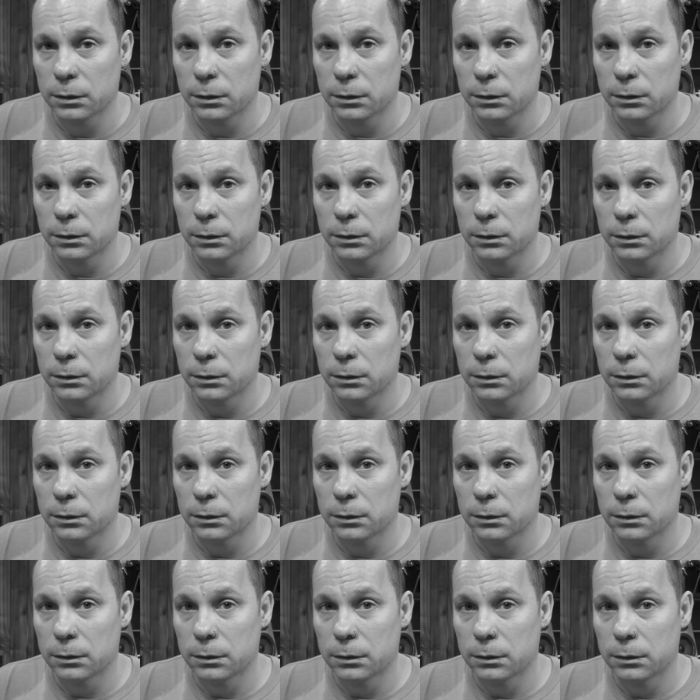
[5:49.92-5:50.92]

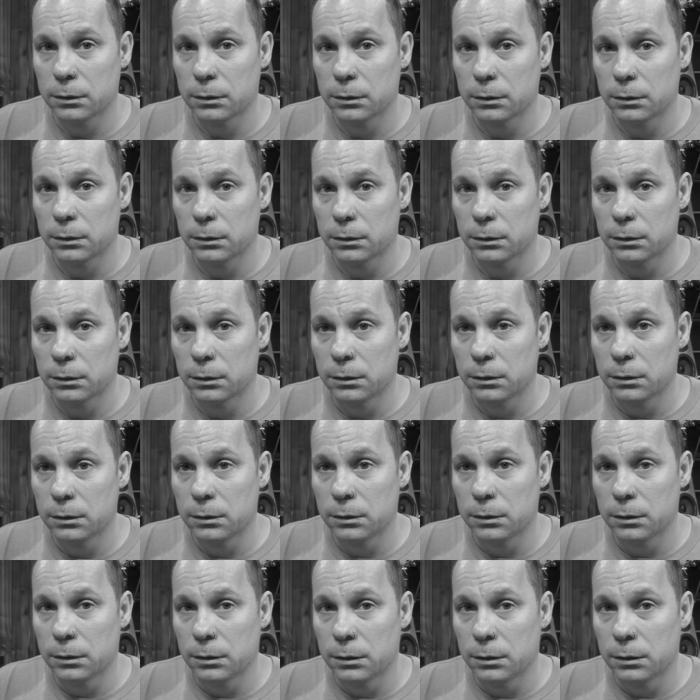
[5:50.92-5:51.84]
No one is speaking in this clip.